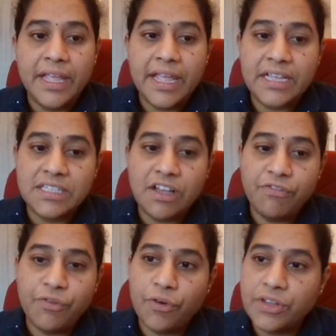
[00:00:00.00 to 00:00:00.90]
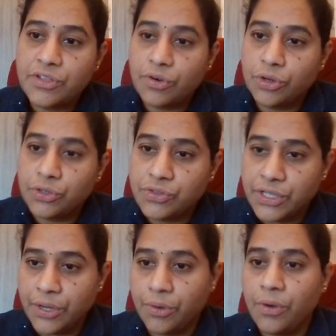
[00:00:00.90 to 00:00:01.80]
x of 4 is equal to
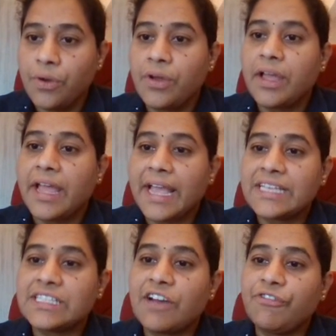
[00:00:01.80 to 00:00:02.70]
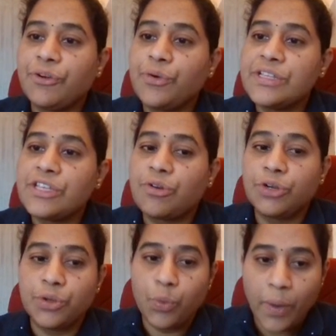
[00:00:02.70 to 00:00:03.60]
0, x of 2 is
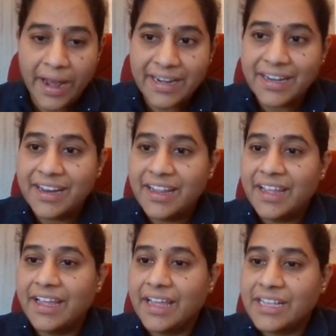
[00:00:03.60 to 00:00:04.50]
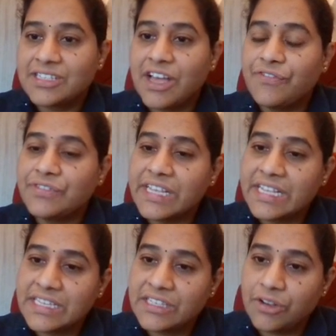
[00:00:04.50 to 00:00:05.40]
equal to 1, x of
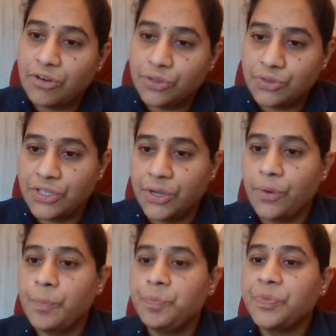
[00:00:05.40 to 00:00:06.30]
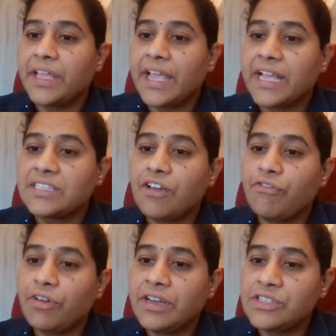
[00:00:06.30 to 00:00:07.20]
6 is equal to 0, x of
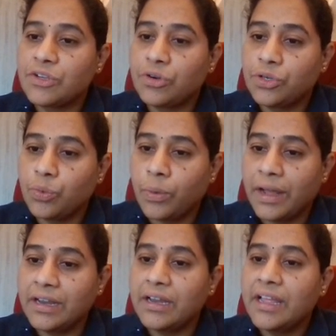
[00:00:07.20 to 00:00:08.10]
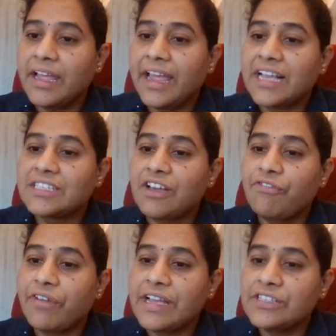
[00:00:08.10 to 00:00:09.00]
1 is equal to 1, x of
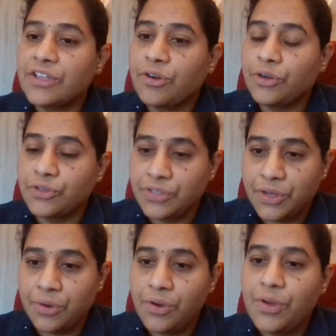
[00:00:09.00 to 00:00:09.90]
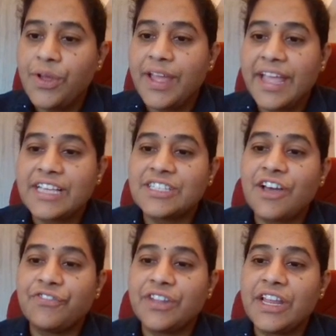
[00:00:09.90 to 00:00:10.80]
5 is equal to 0, x
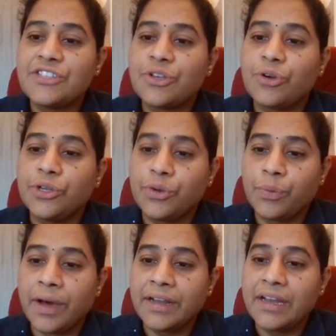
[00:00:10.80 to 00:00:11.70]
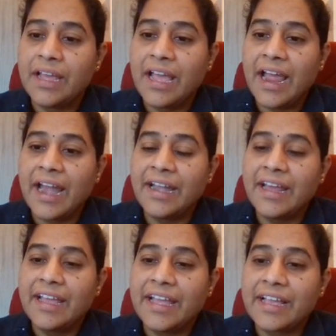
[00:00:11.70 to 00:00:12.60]
of 3 is equal to 1 and
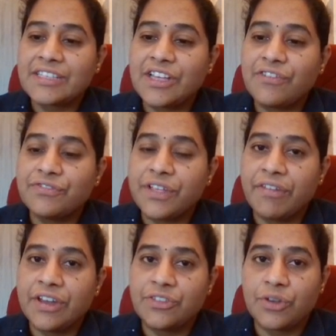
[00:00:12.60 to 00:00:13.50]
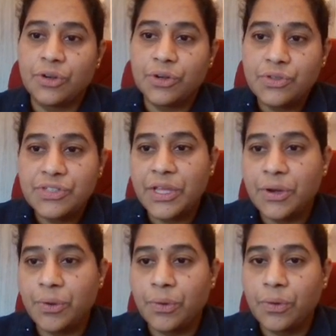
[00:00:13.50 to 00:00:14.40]
x of 7 is equal to
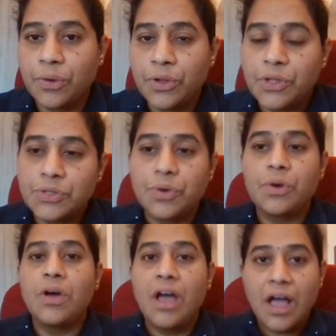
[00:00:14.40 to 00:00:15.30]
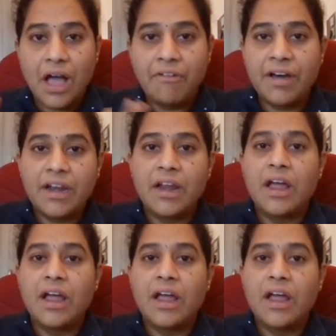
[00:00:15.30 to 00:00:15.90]
0. So our